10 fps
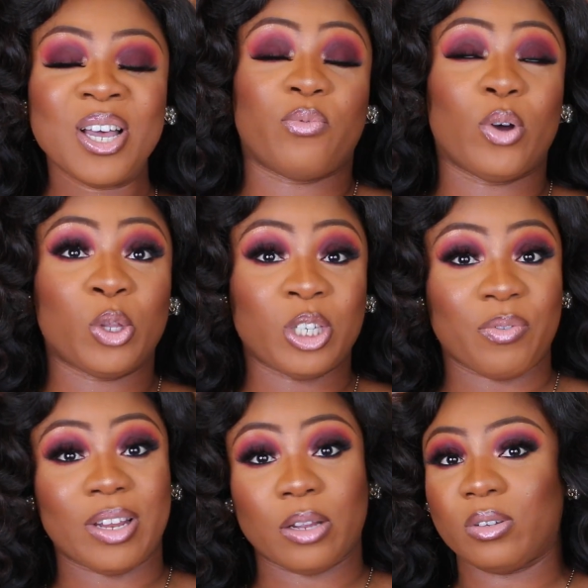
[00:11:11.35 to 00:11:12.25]
For those of
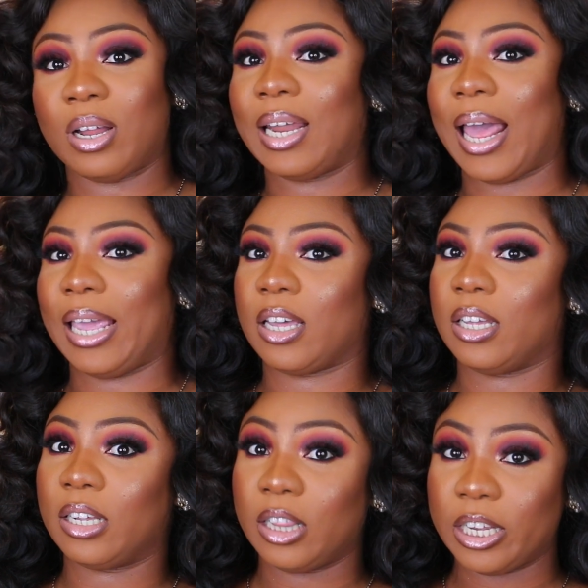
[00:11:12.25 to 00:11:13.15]
you that do not
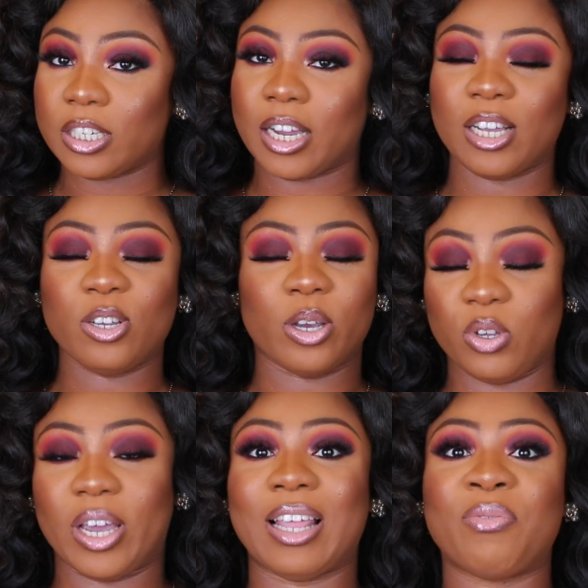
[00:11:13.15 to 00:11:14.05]
like glitter, you
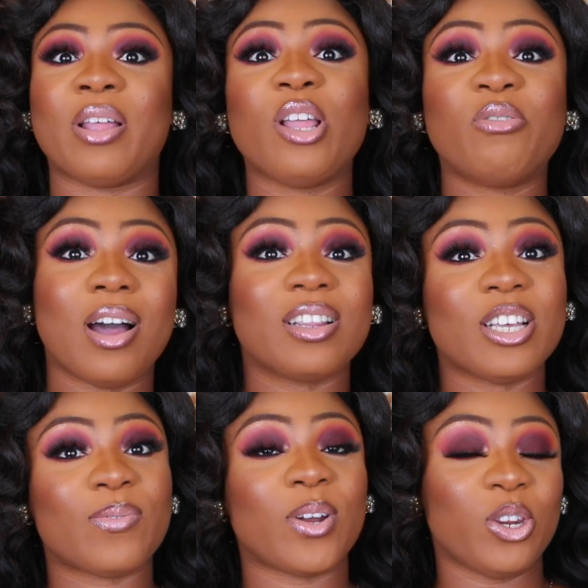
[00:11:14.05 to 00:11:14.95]
can definitely rock
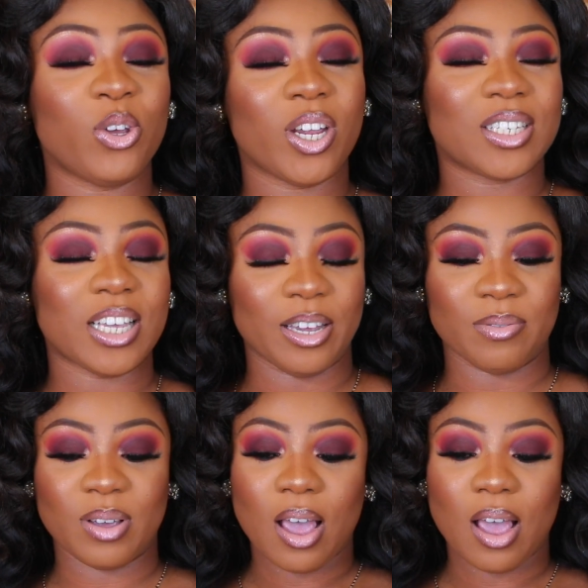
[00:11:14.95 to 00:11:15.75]
this for the New Year's Eve.